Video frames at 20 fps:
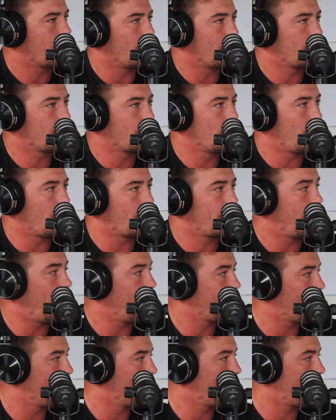Got a lot of
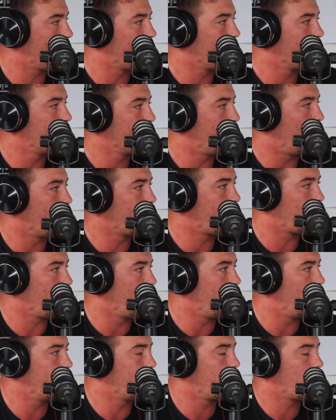cousins, both
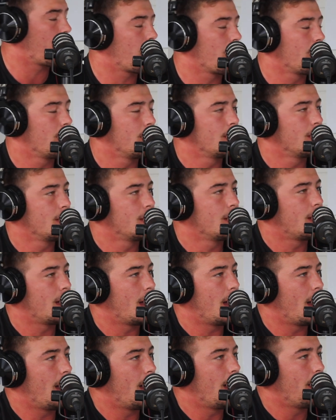sides.
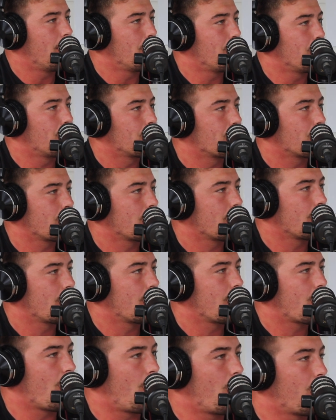So
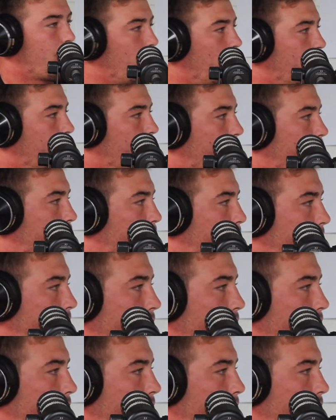it was really good for me.